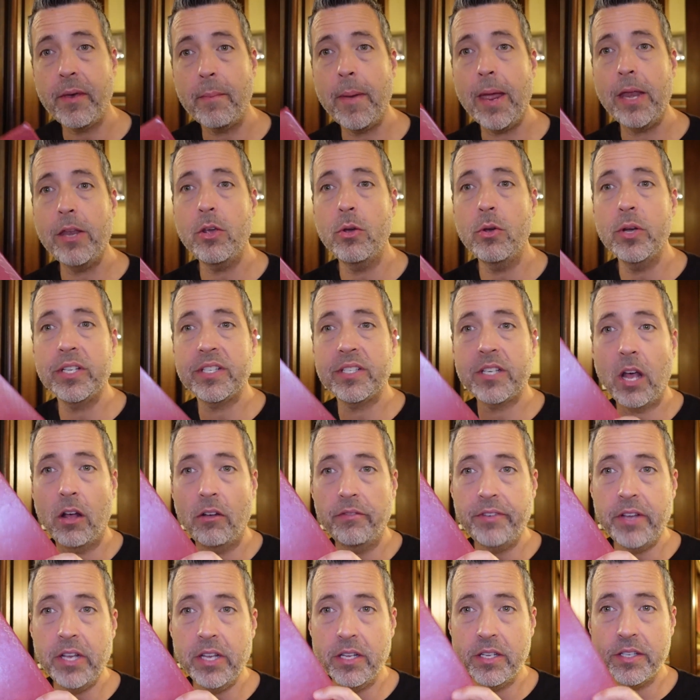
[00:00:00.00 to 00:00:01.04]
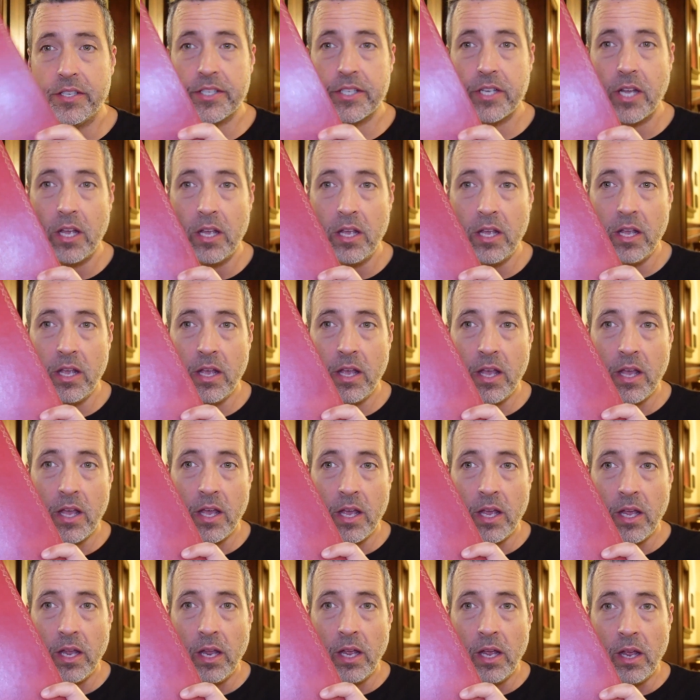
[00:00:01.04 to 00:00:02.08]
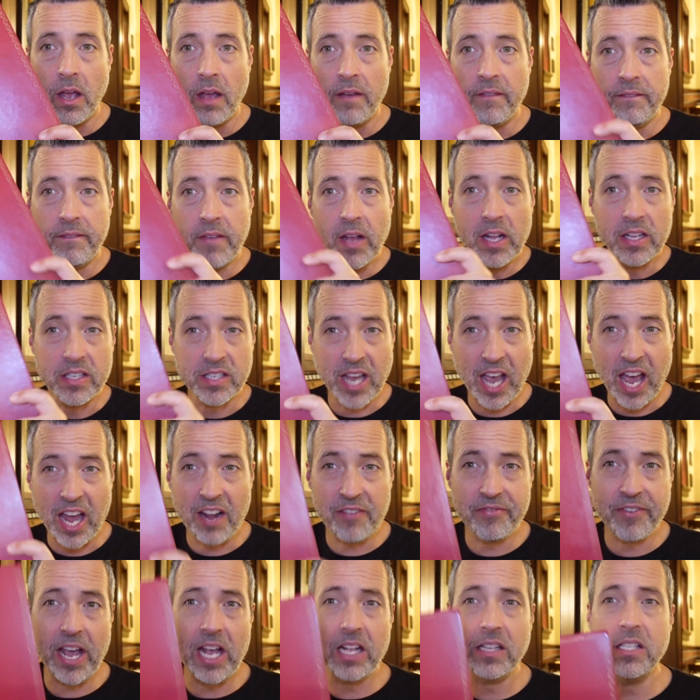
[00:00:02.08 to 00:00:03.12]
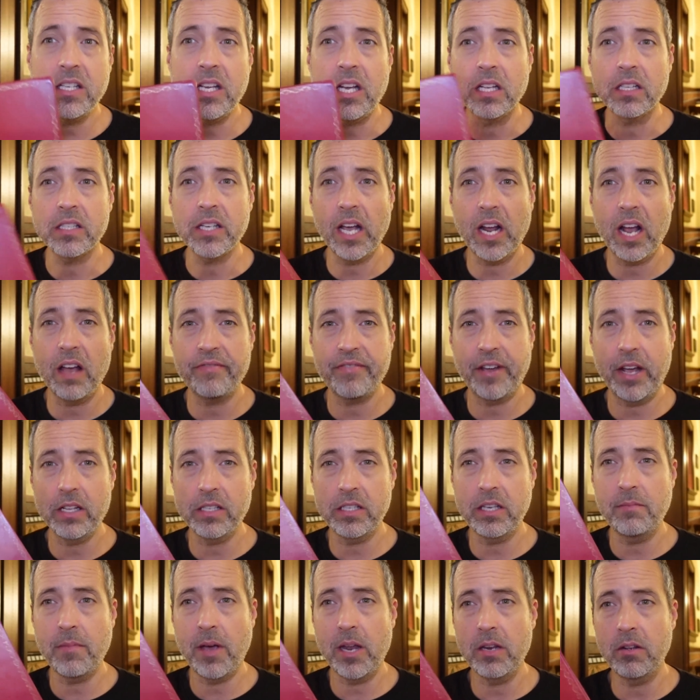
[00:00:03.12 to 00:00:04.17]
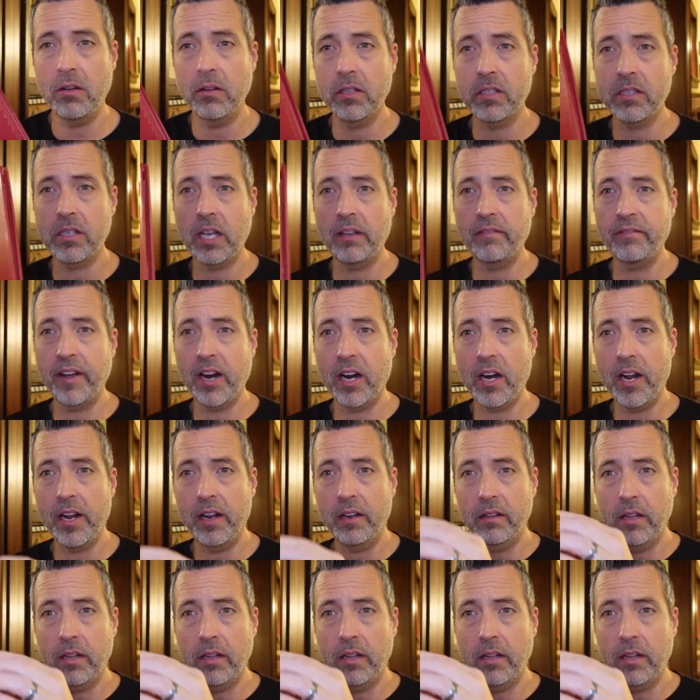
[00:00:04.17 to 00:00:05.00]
menu itself it's kind of fancy. It's like a fancy menu. It's like very